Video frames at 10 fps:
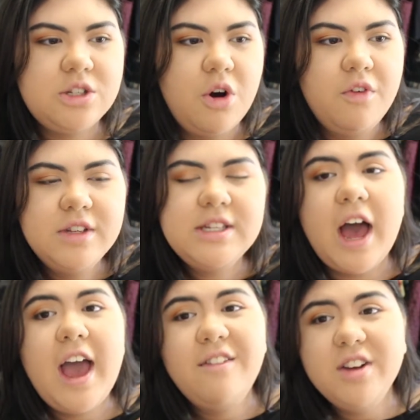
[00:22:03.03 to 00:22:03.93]
So obviously
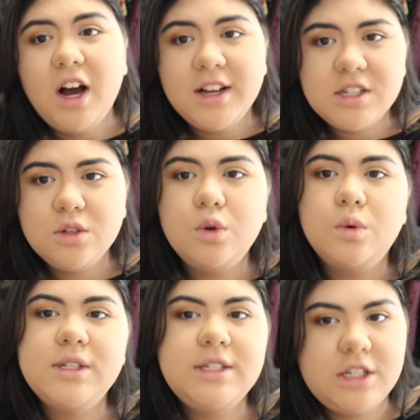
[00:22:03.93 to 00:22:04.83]
I have a cousin who
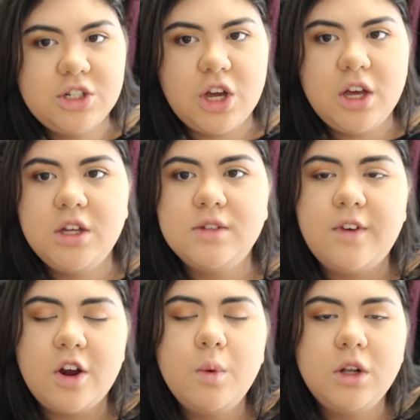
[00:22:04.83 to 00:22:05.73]
is a DJ. He's
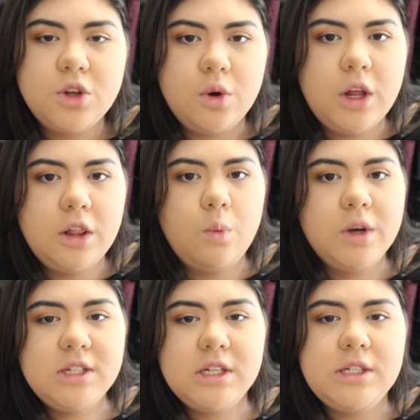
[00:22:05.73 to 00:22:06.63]
very well known in the
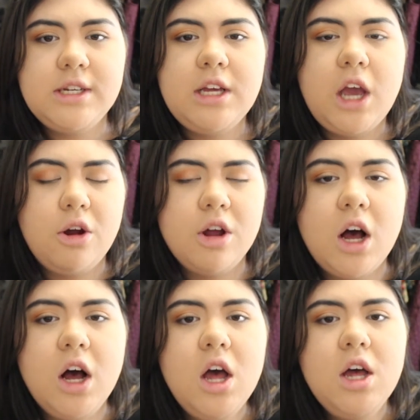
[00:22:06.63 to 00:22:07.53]
Western Sydney
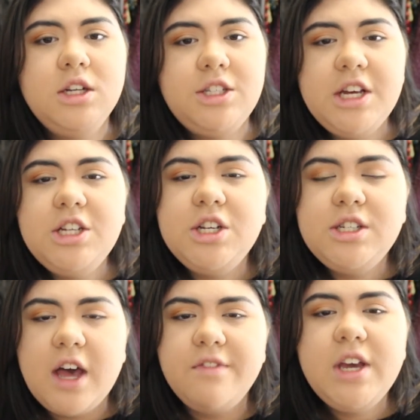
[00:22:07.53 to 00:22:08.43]
area. DJ
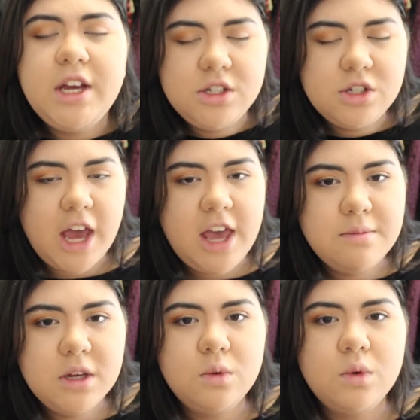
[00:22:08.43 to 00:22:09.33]
Savvy
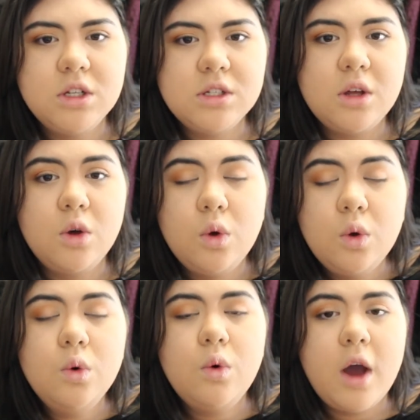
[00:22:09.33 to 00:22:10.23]
Entertainment was
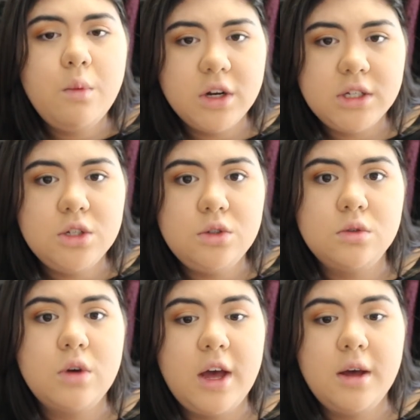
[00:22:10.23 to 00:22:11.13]
who I wanted
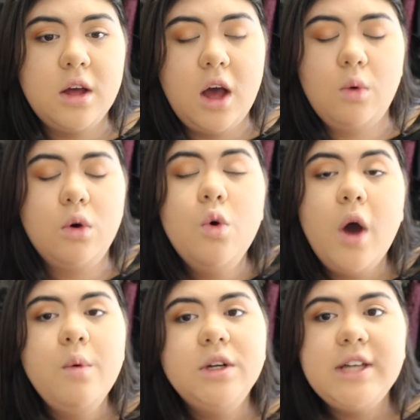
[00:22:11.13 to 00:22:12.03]
to
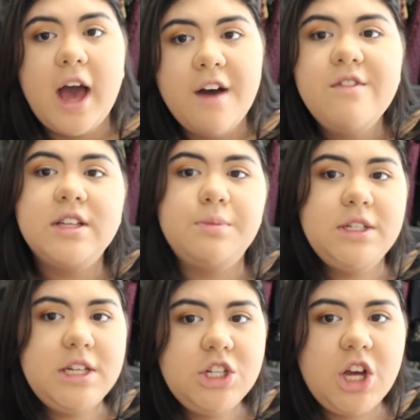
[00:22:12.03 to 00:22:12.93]
have as my
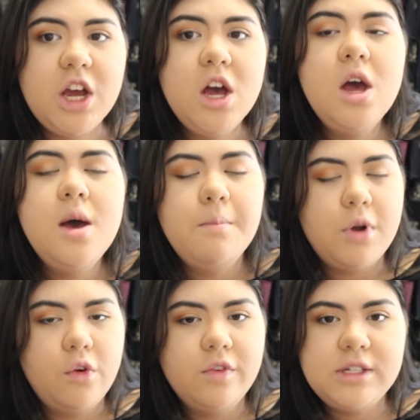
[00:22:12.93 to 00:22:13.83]
DJ,
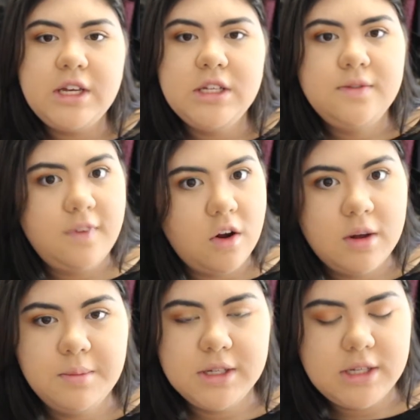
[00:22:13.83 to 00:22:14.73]
but obviously he's
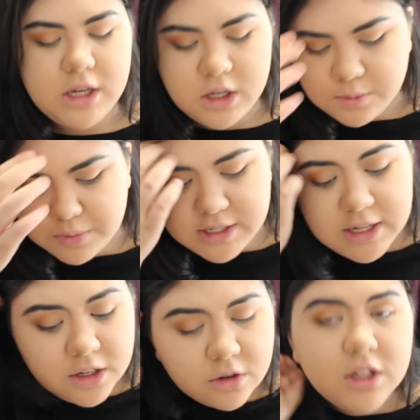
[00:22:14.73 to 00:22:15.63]
very busy. He's busy
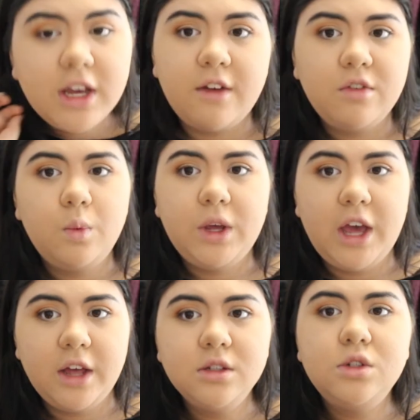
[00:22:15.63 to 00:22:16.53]
literally every
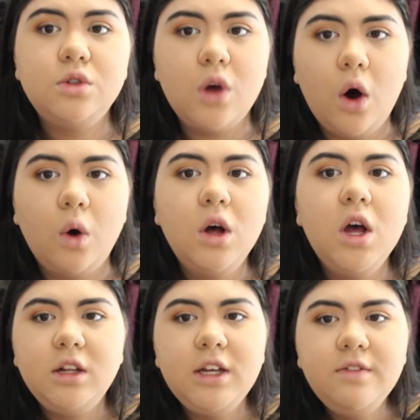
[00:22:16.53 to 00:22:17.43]
weekend, so
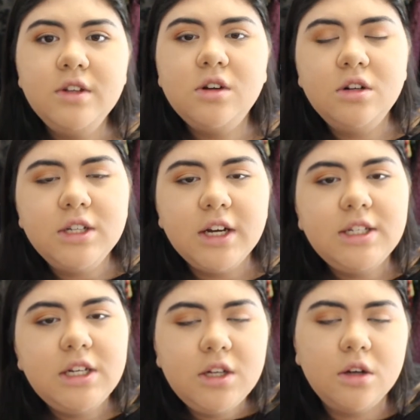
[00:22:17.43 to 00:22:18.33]
I'll leave his contact
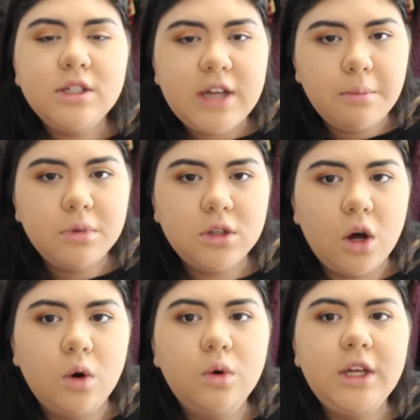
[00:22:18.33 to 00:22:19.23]
details down
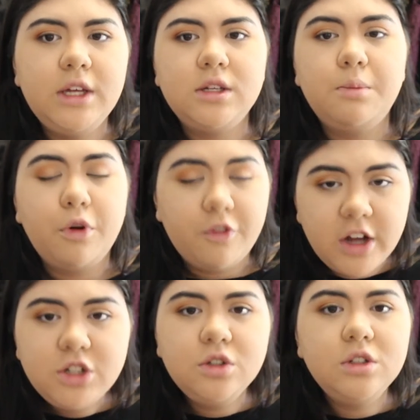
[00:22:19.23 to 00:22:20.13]
below. He's a
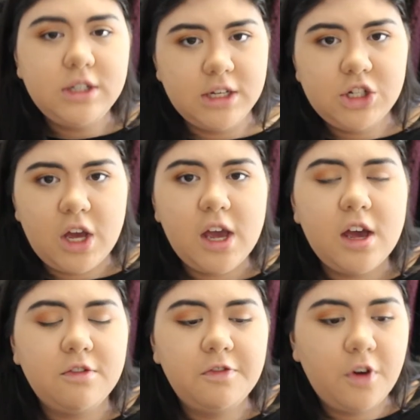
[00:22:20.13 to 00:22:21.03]
professional DJ
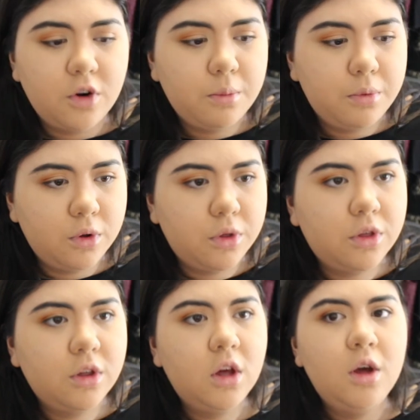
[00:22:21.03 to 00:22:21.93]
and photo
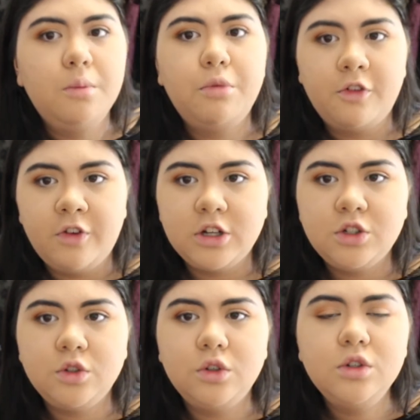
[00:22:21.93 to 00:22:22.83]
booth
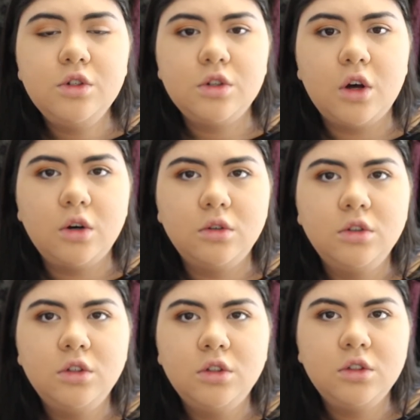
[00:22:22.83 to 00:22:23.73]
professional. So
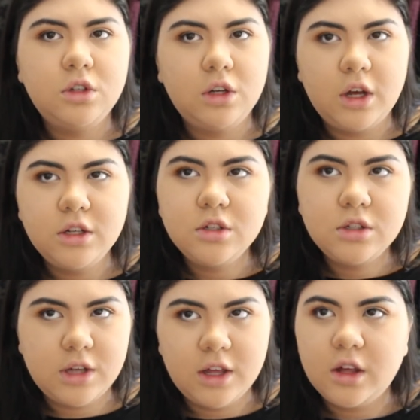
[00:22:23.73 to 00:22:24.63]
did I
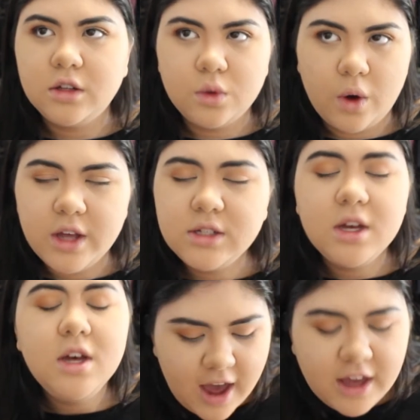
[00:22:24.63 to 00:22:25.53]
just say that twice?
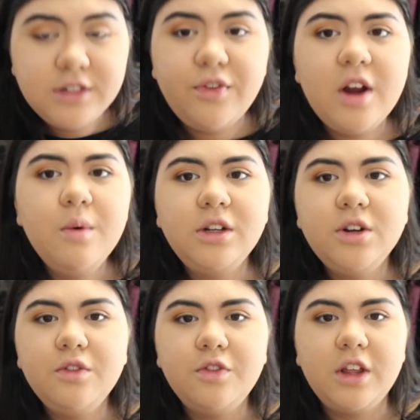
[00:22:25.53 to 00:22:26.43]
Yeah, he's very well
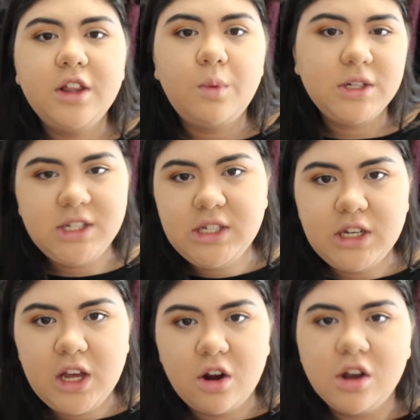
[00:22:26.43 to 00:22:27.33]
known in the Western
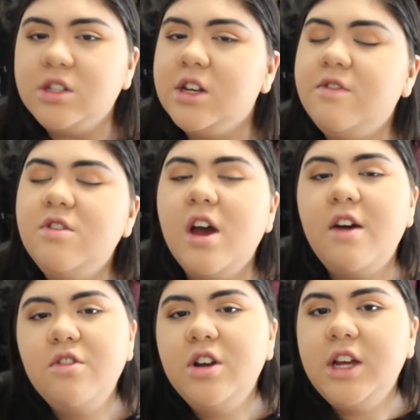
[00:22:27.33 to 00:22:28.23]
Sydney area, so if you
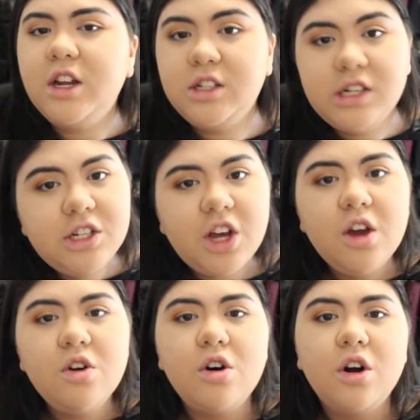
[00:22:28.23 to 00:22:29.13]
ever need a
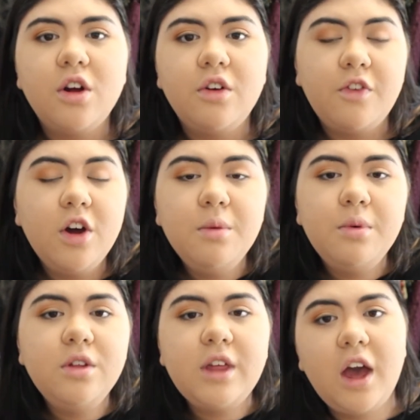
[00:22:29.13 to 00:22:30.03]
DJ or a photo
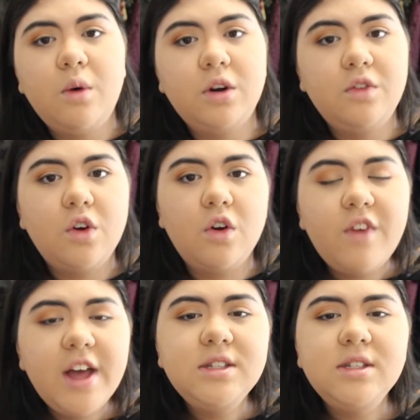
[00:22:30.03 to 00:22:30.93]
booth at one of your
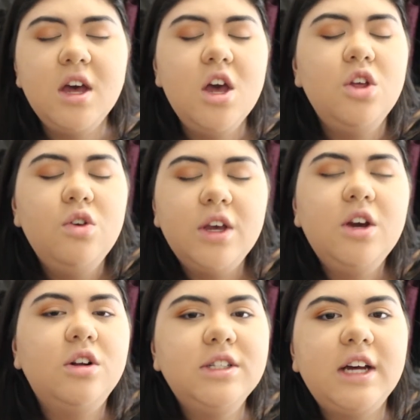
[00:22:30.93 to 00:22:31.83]
events, you
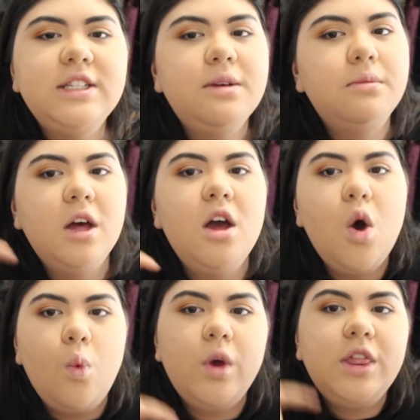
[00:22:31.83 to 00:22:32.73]
can contact him
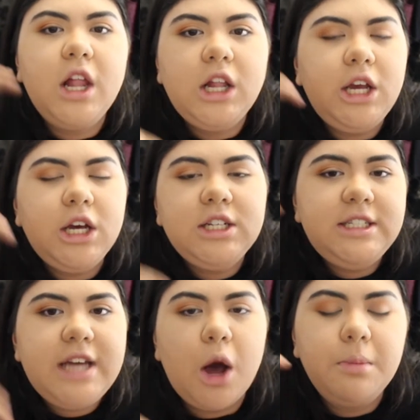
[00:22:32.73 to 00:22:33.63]
with the link
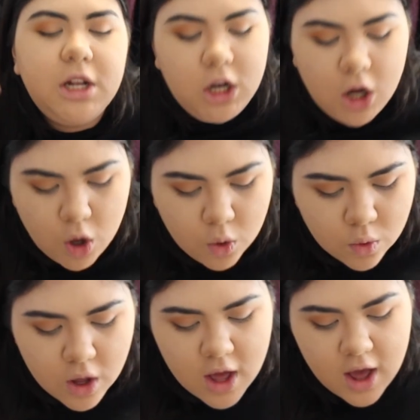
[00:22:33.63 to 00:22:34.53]
down
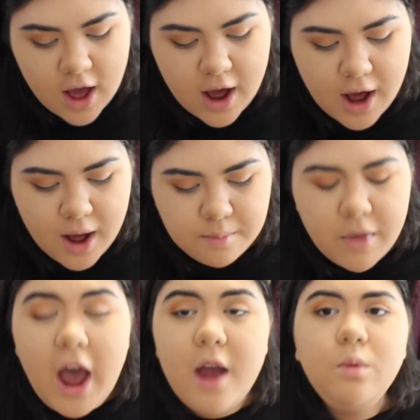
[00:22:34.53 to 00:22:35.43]
below.
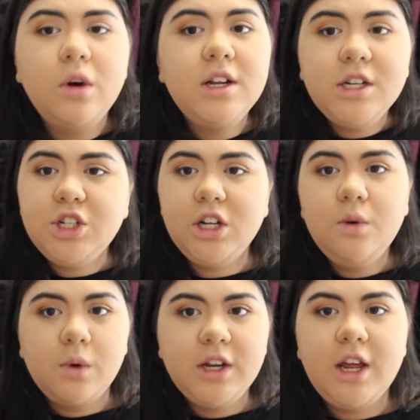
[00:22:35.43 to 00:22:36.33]
I
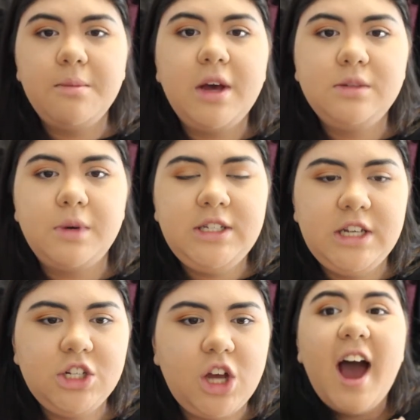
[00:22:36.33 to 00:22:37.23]
initially wanted him as my
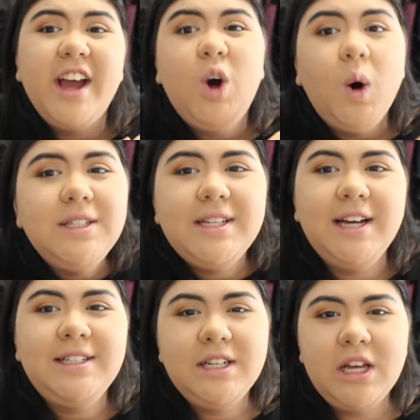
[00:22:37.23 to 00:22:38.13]
DJ. I
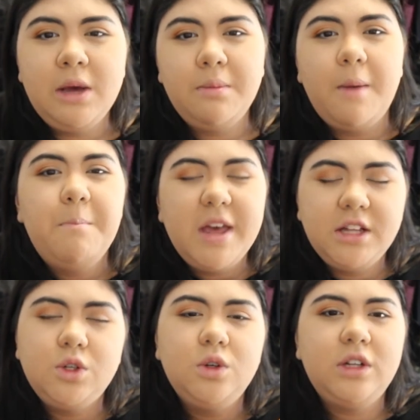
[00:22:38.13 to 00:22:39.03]
contacted him a
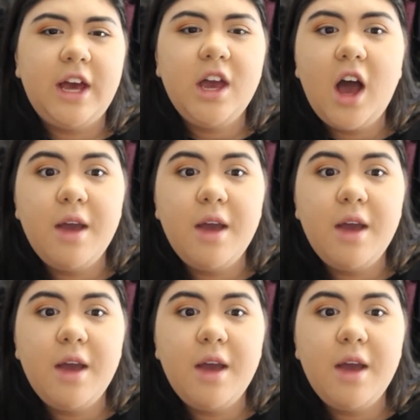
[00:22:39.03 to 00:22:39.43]
bit too late.